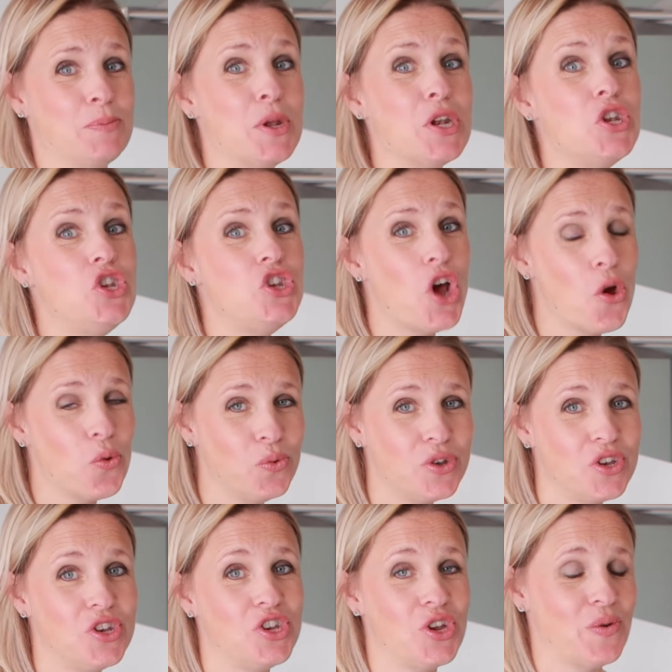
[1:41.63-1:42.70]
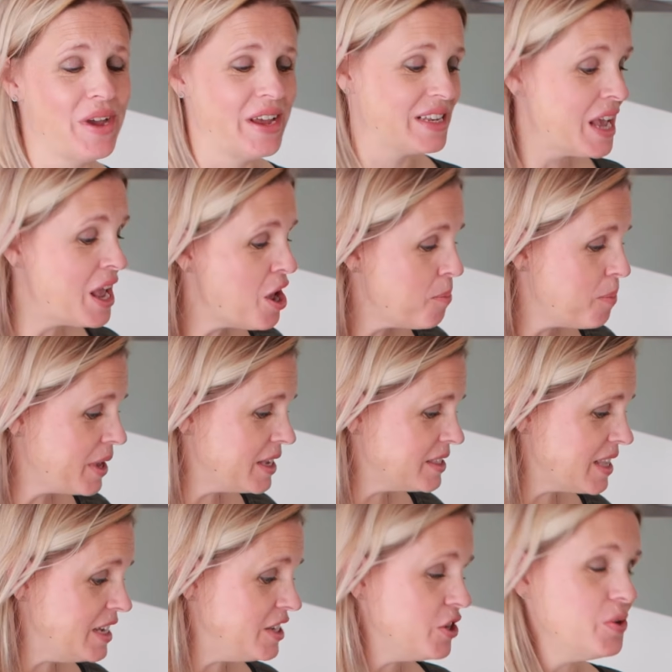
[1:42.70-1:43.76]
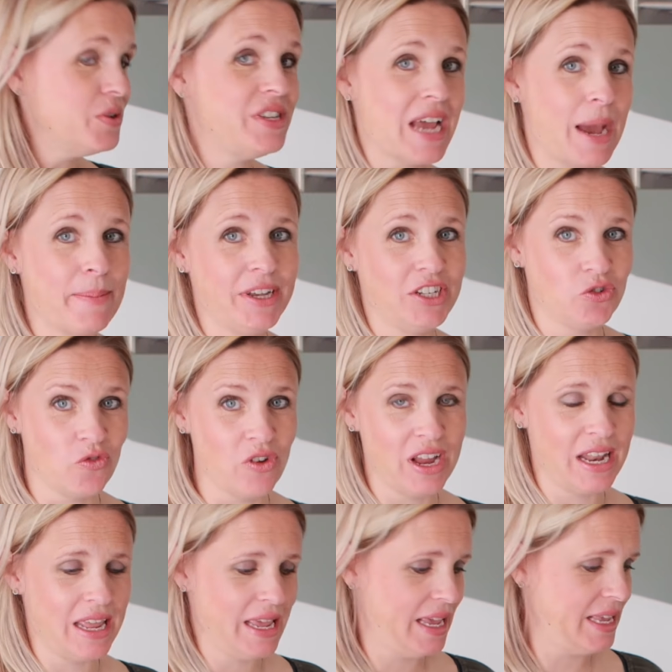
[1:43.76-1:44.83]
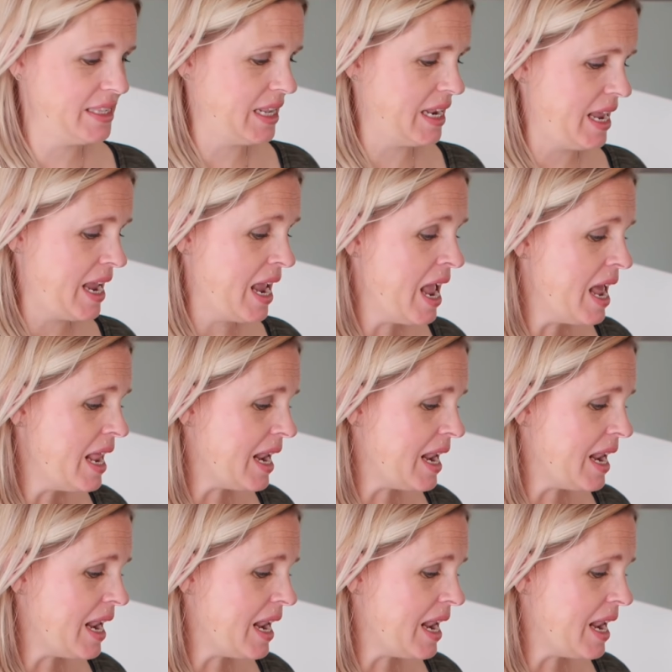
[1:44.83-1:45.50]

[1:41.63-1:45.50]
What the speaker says: but don't do it because they do damage really easily.